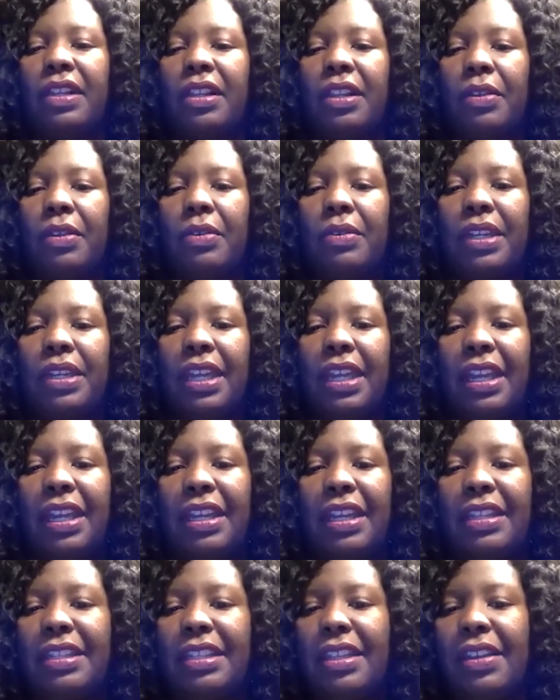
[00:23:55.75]
little
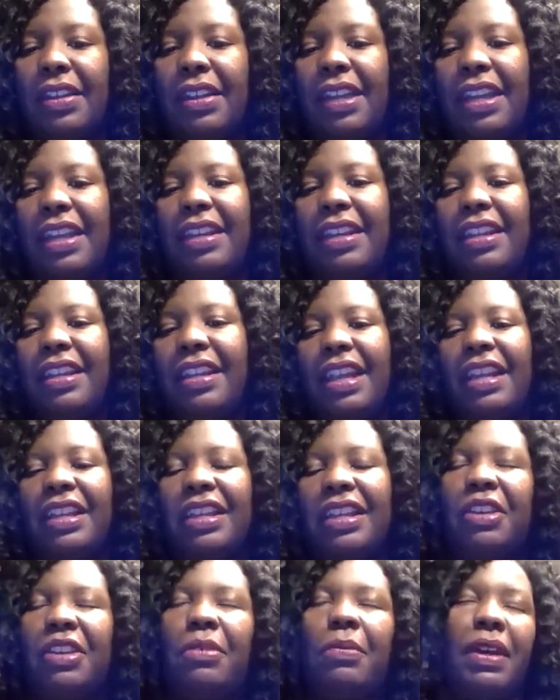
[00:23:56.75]
kids that are in the
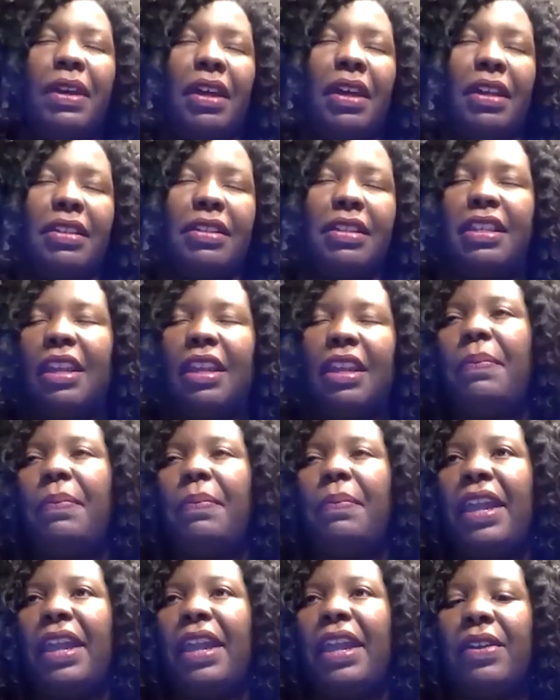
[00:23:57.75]
NICU because their
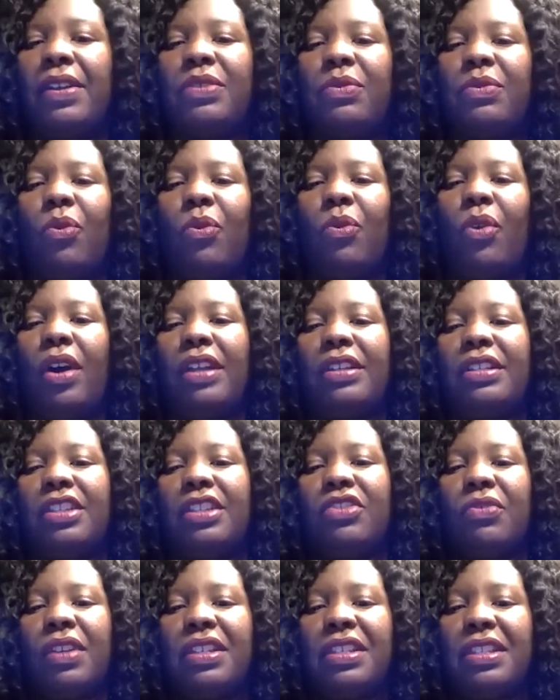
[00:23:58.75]
parents want to
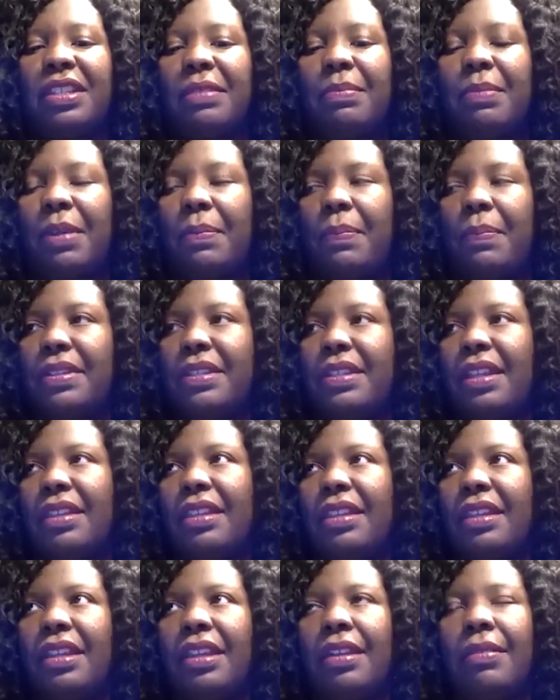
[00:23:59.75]
dress them up in
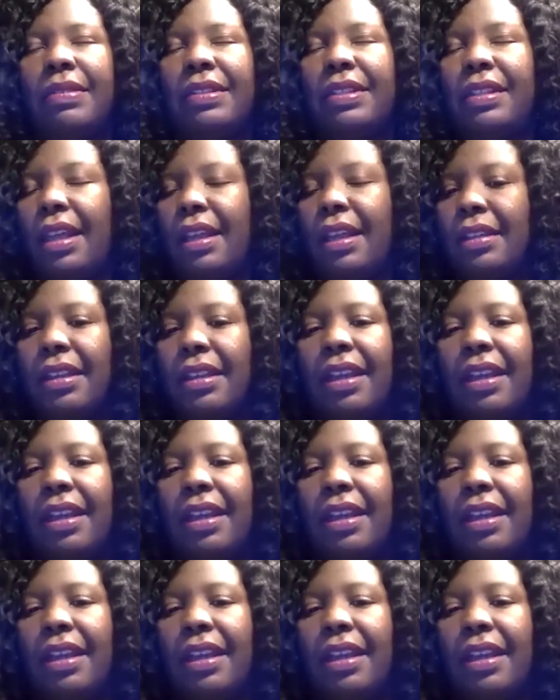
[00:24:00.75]
something cute. It's like,